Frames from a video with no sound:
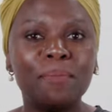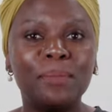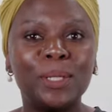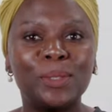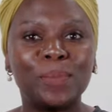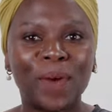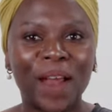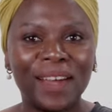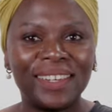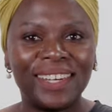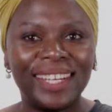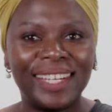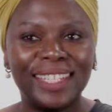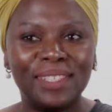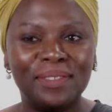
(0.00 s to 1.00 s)
am most proud
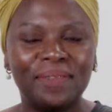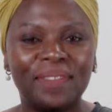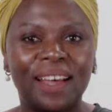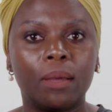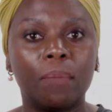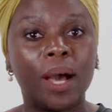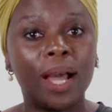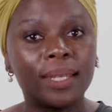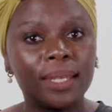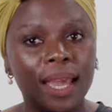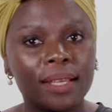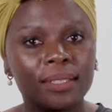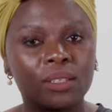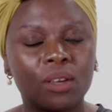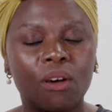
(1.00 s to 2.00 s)
of a
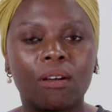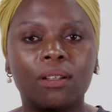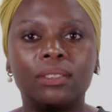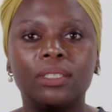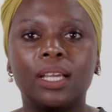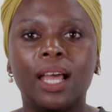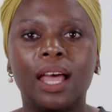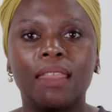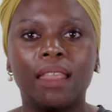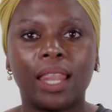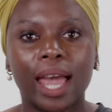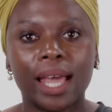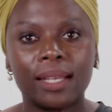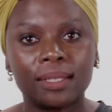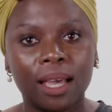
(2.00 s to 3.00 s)
podcast called The
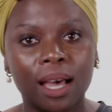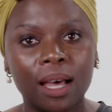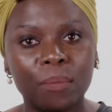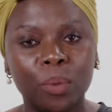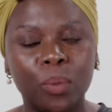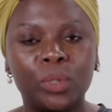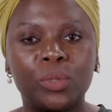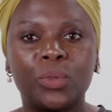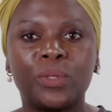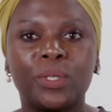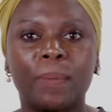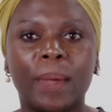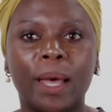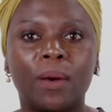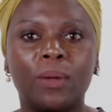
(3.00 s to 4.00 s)
Last Cup, which was
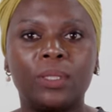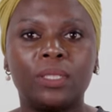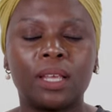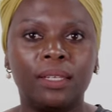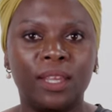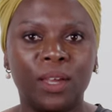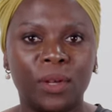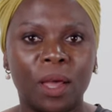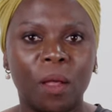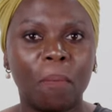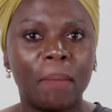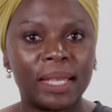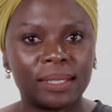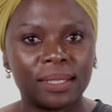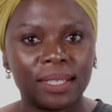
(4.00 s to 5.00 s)
about Lionel
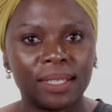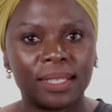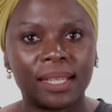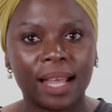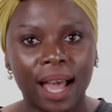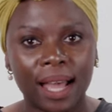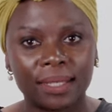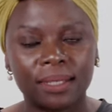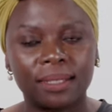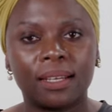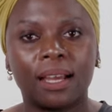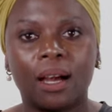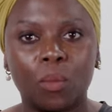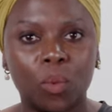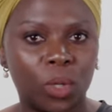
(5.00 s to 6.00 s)
Messi's last
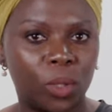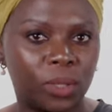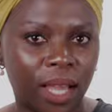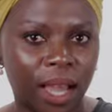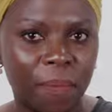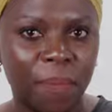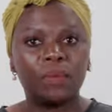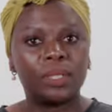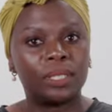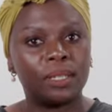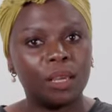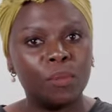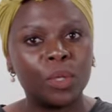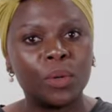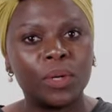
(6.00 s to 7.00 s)
uh, World Cup. It was an
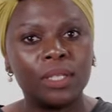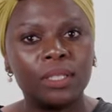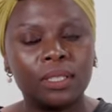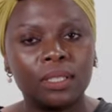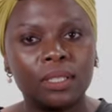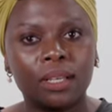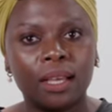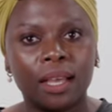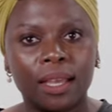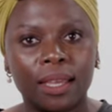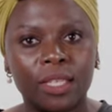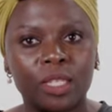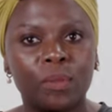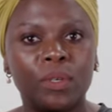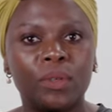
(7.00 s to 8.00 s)
immigrant uh,
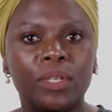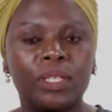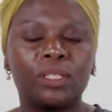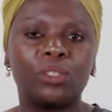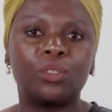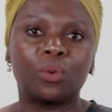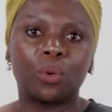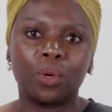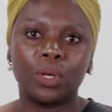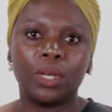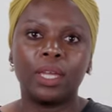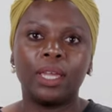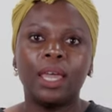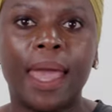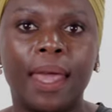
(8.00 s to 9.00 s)
experience
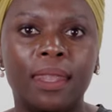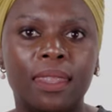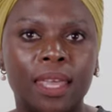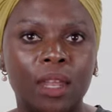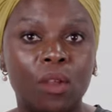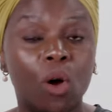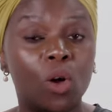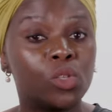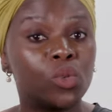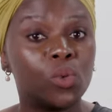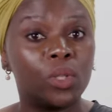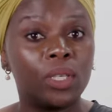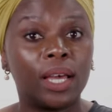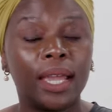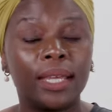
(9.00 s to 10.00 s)
story. And then also
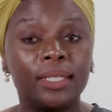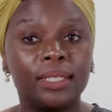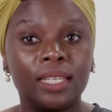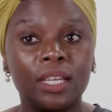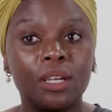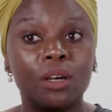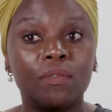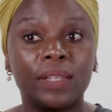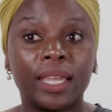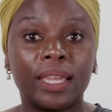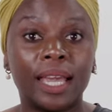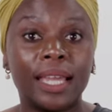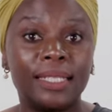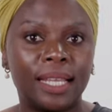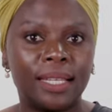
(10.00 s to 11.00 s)
the idea of
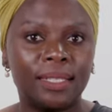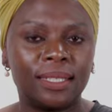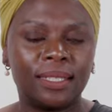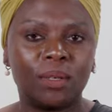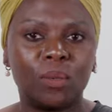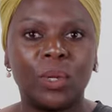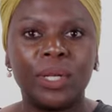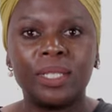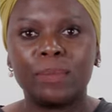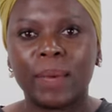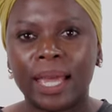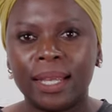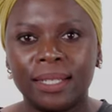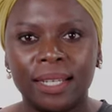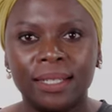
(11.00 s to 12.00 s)
like identity. What is
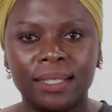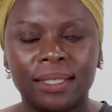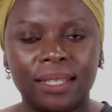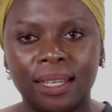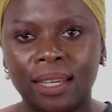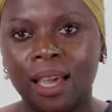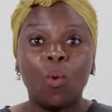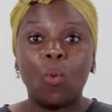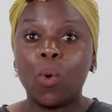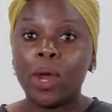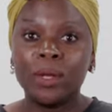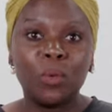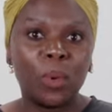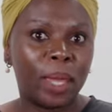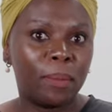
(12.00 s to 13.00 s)
my identity?
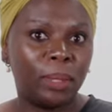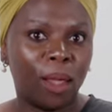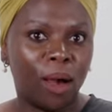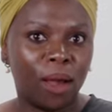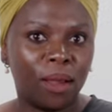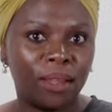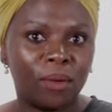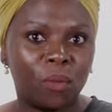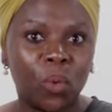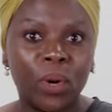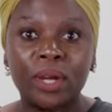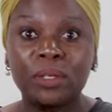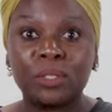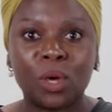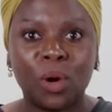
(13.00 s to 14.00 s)
Where do I belong?
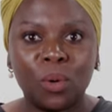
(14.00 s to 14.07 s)
Where is